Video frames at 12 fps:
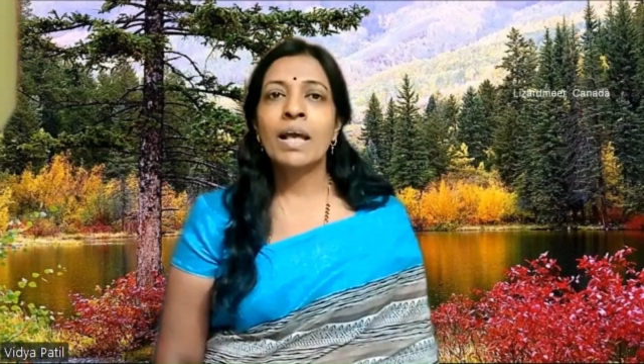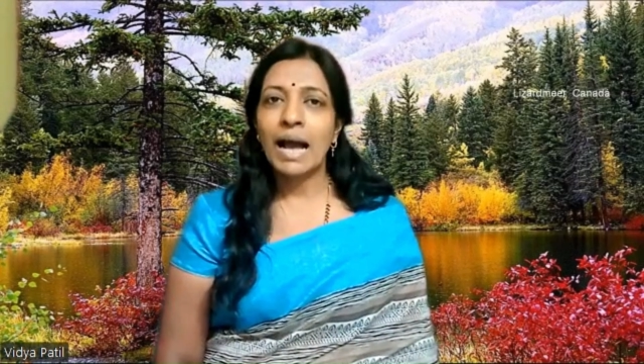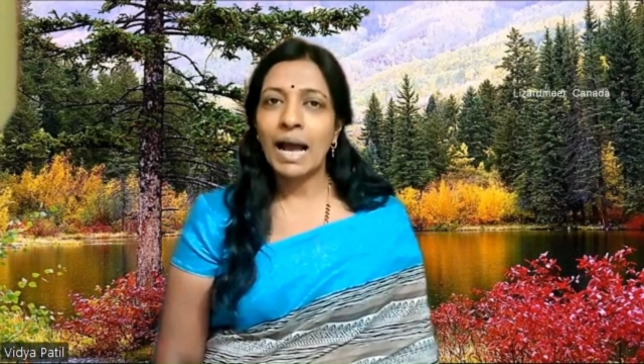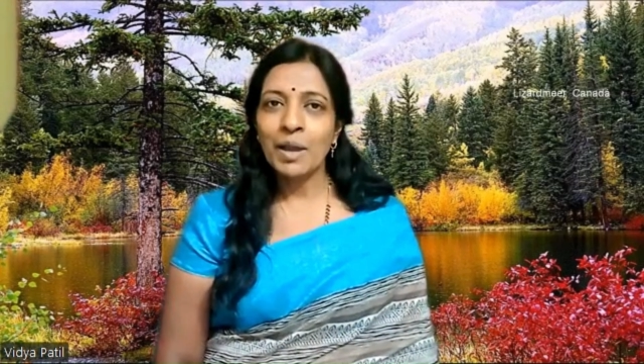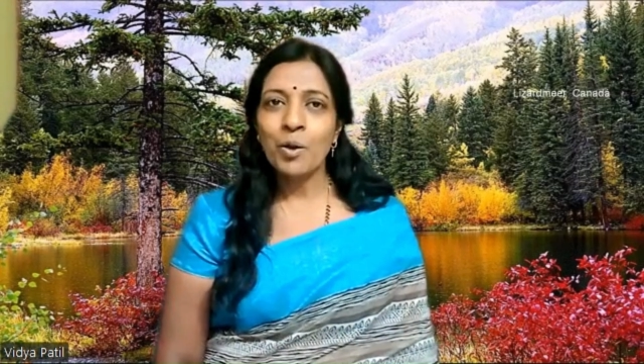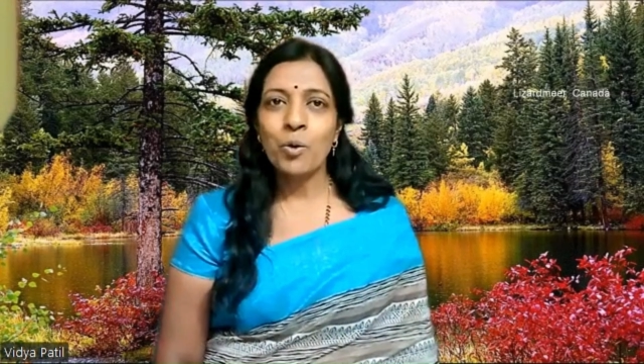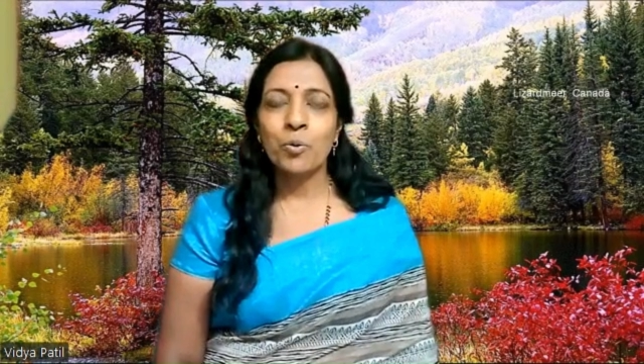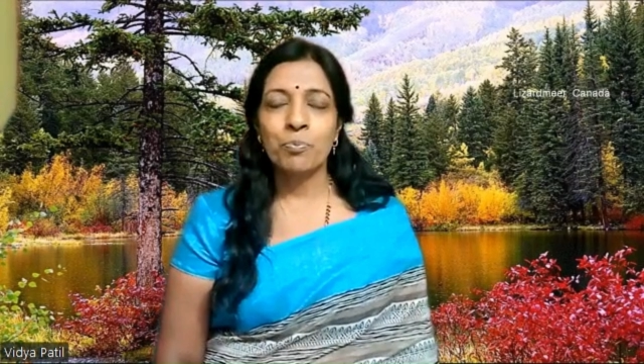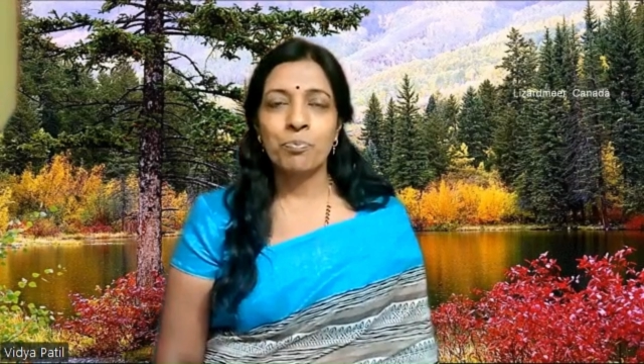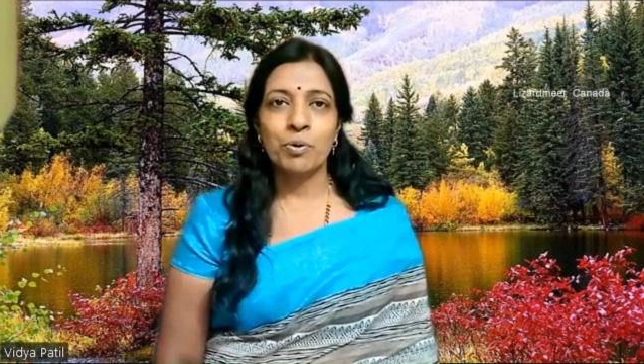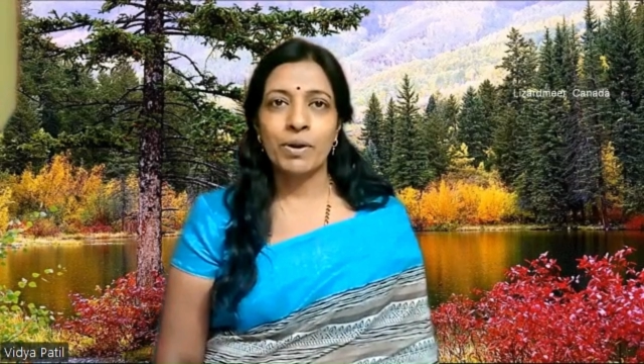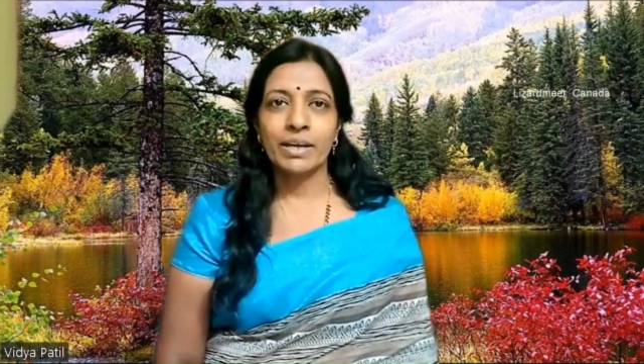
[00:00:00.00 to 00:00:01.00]
I hope
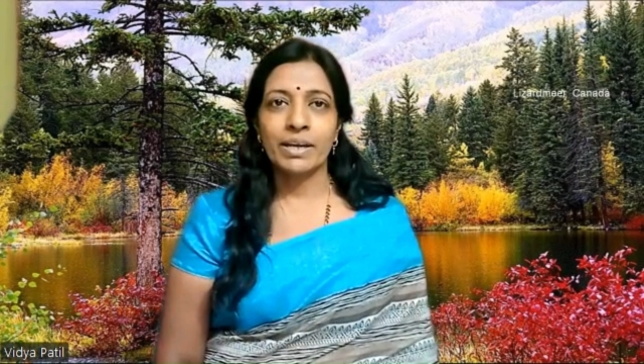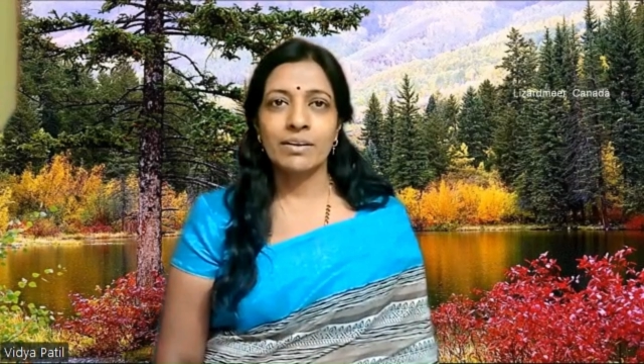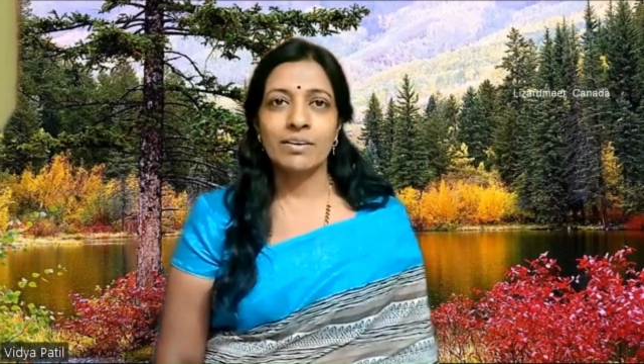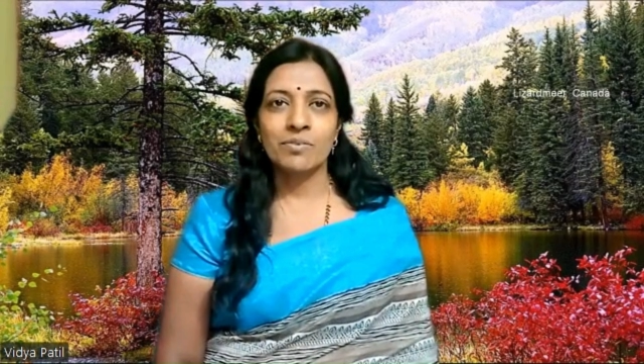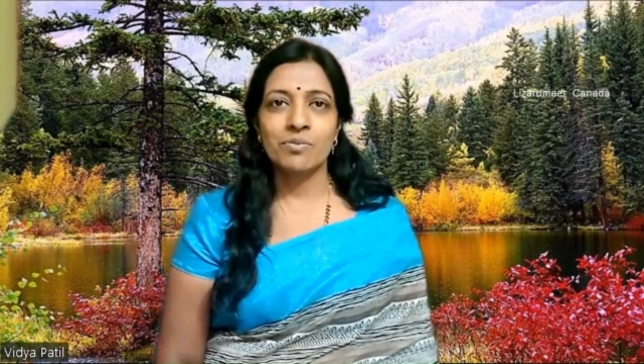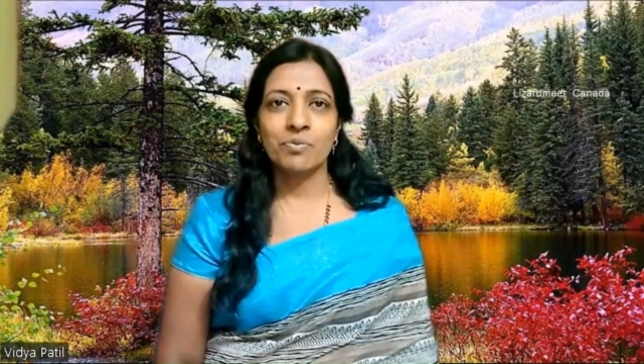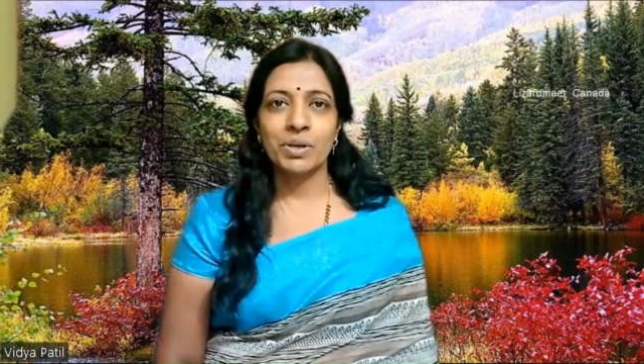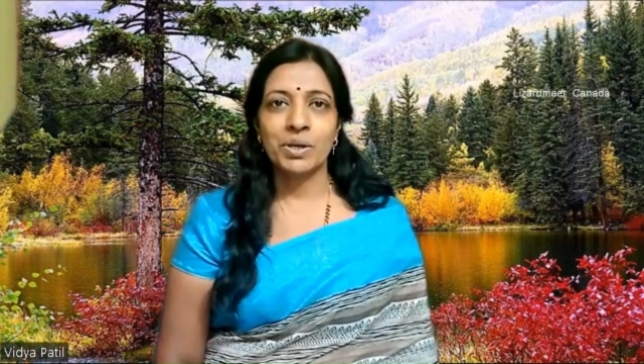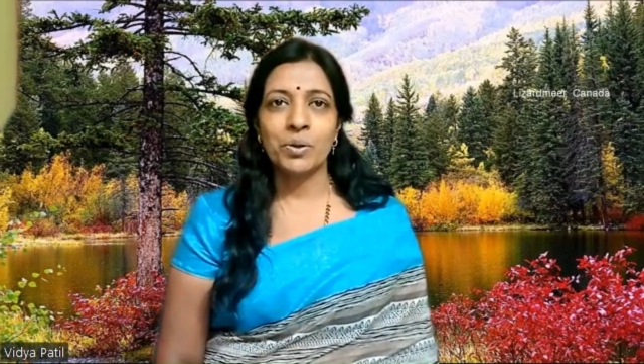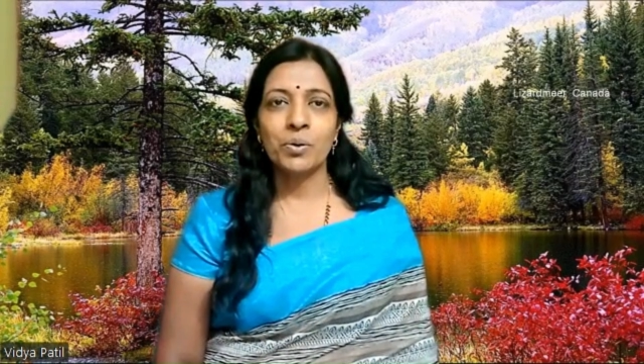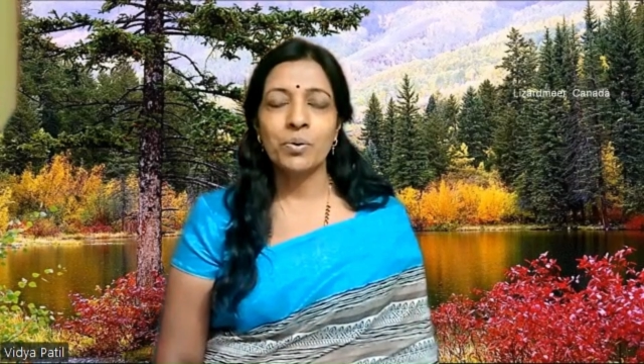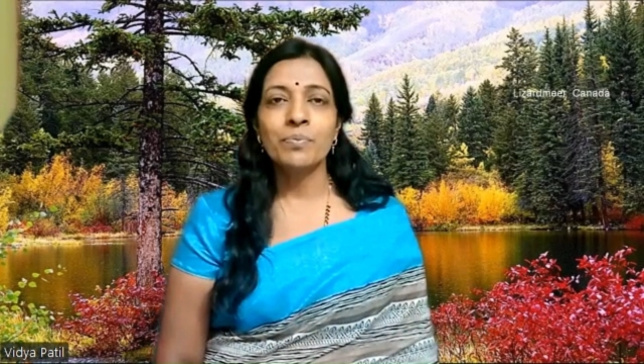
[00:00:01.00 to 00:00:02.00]
you like this
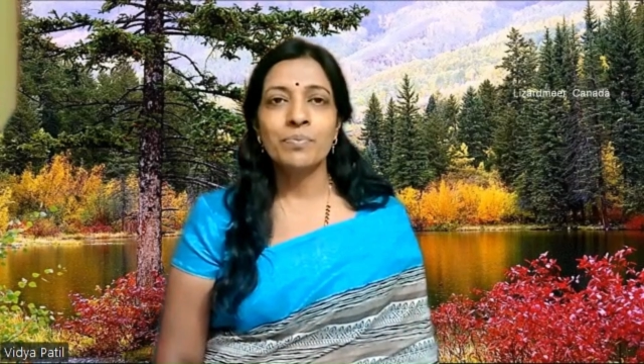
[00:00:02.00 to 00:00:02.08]
video.